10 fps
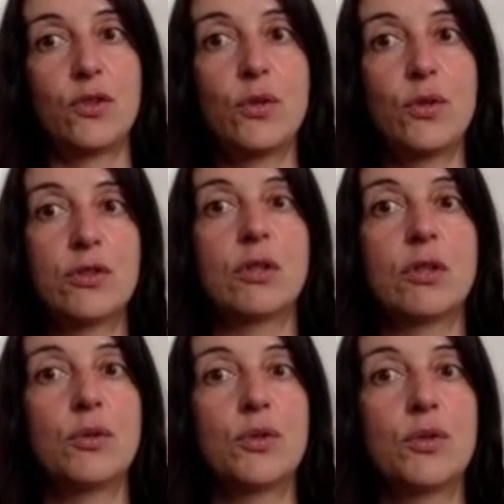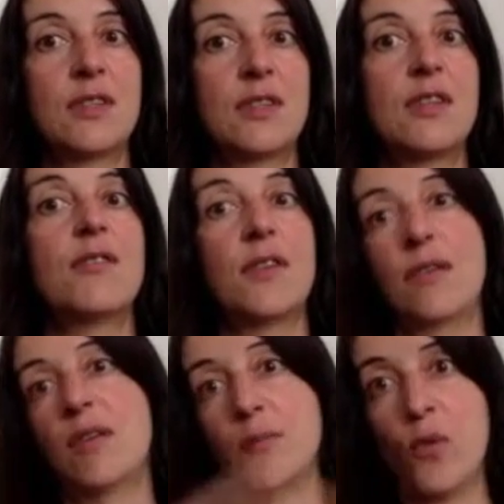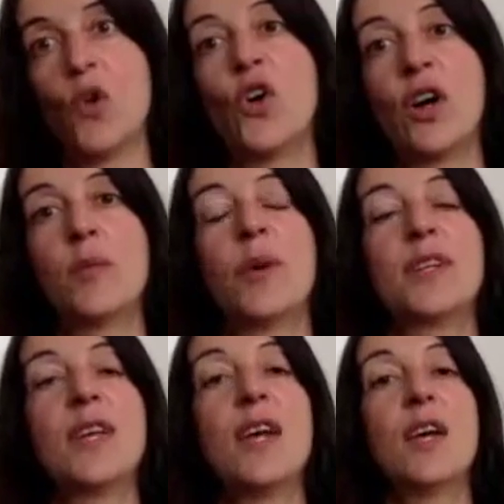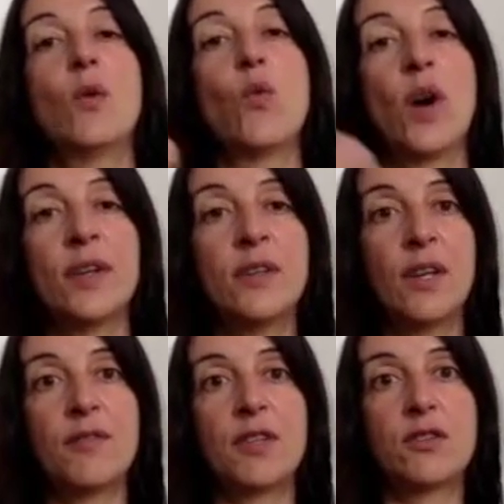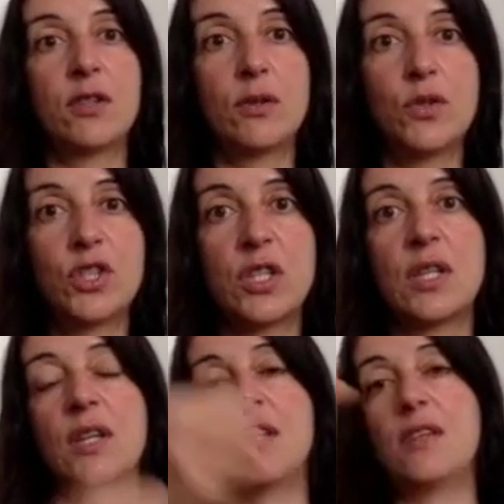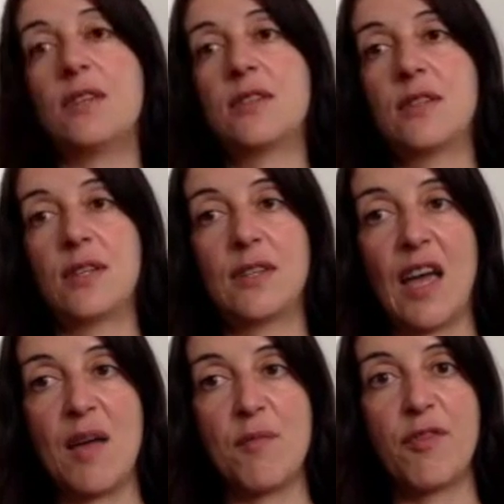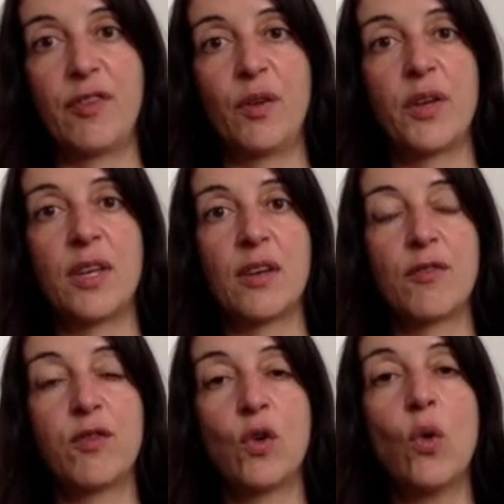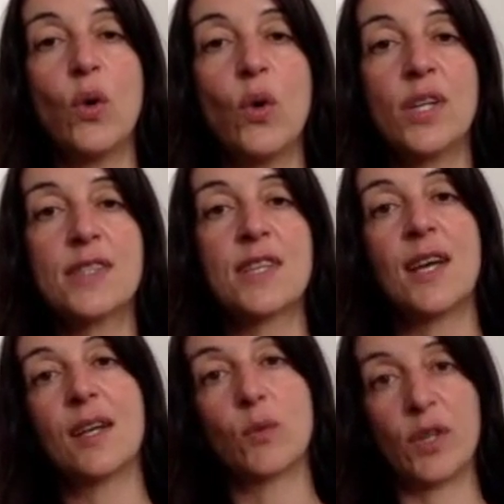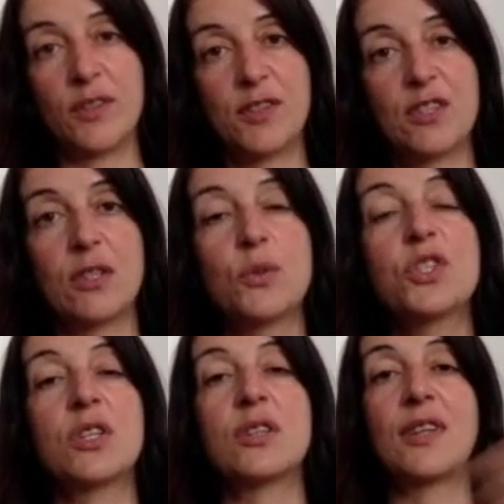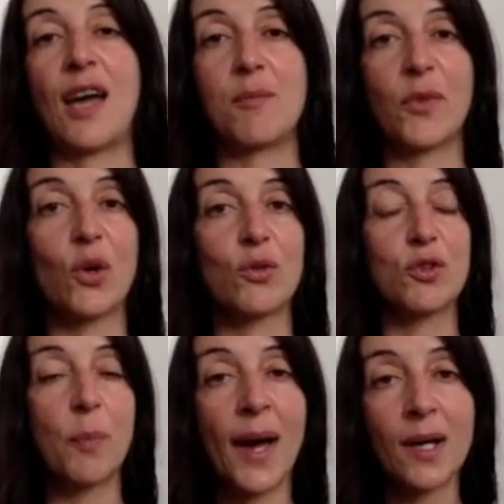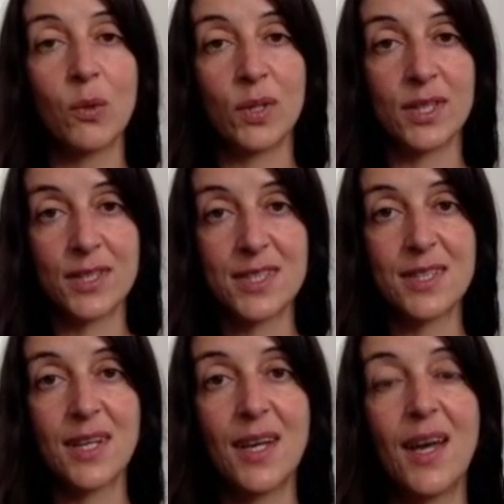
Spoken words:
two solutions, even more, but one of the solution is time flowing forwards, one of the solution, time goes backwards.